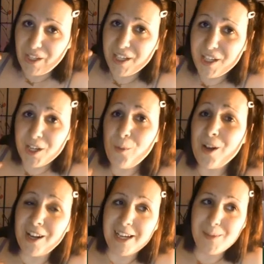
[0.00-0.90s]
You know
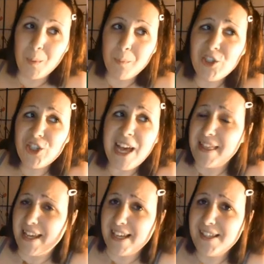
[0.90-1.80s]
what, guys? When we
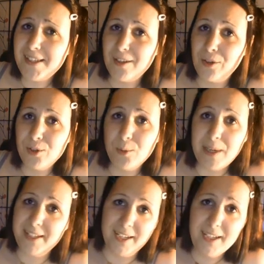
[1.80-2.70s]
share this on
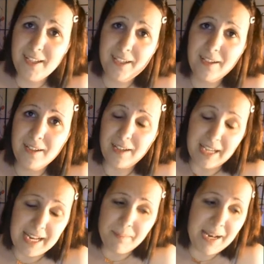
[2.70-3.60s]
Twitter
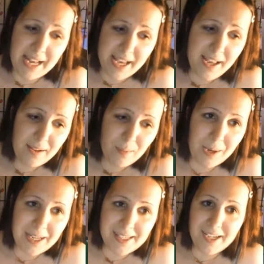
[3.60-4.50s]
in a minute,
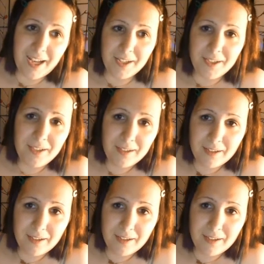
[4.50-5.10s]
when it's done,